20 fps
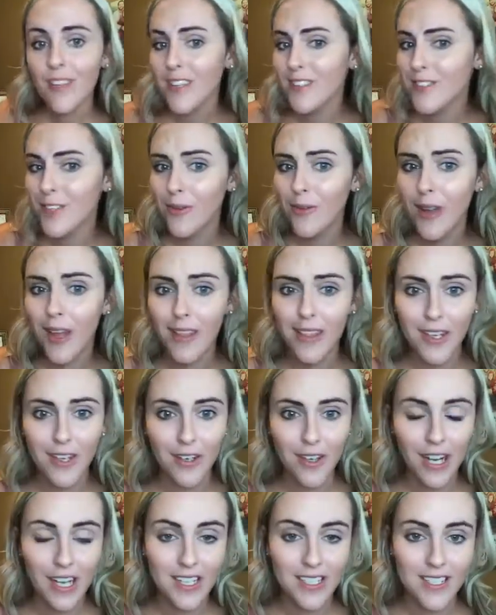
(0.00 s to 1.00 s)
So nothing
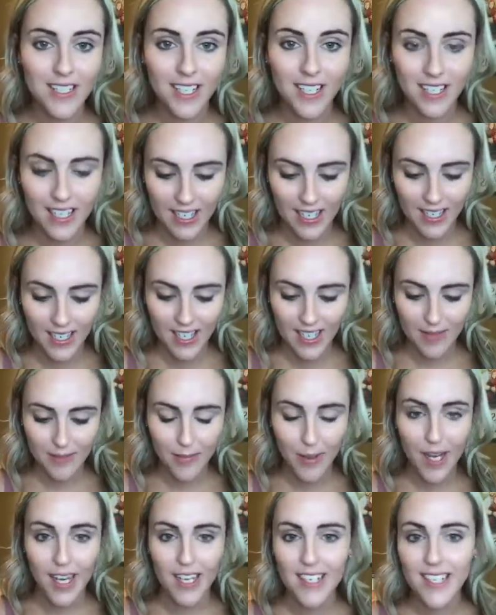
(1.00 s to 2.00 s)
crazy,
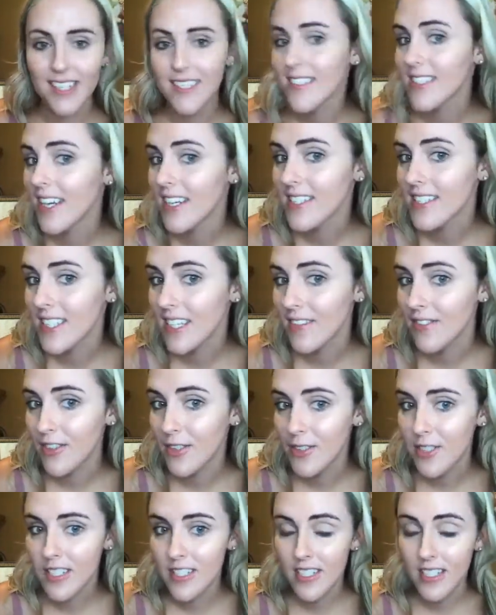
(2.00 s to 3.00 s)
but it does give
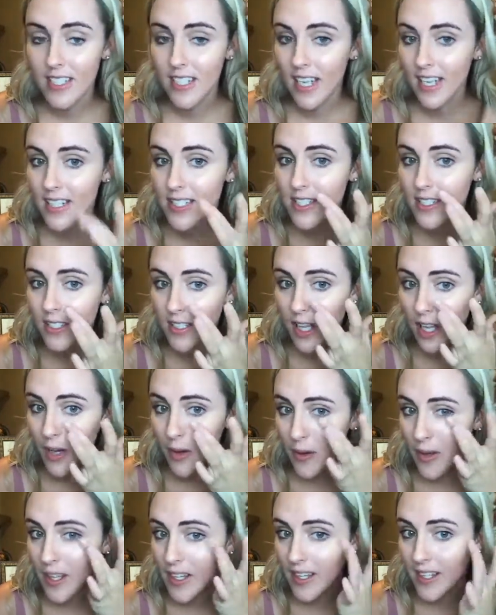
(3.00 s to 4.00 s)
you just a nice
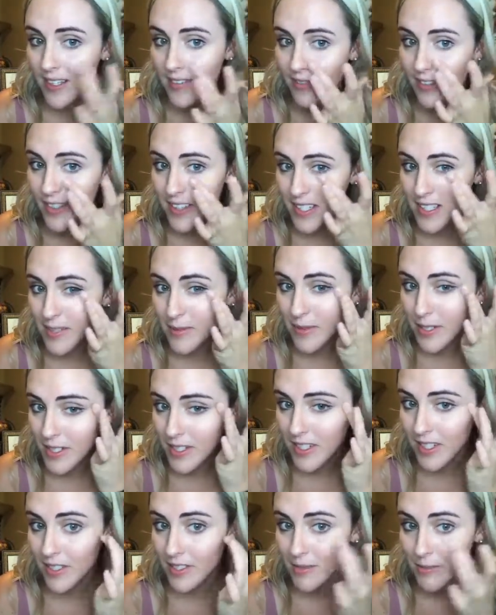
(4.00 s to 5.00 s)
glow. And then for this, I'm just
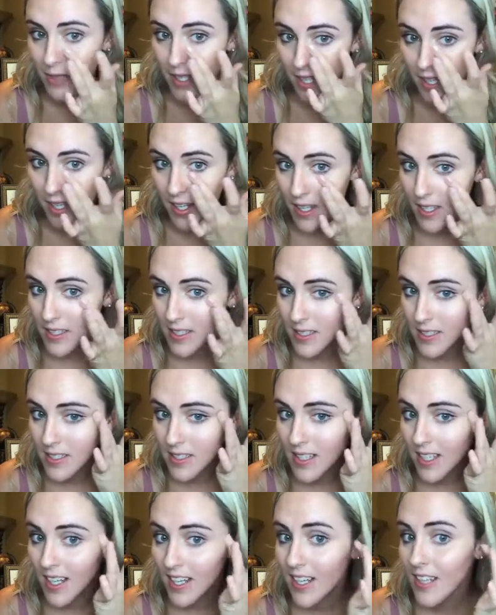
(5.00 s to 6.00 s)
going to use my hands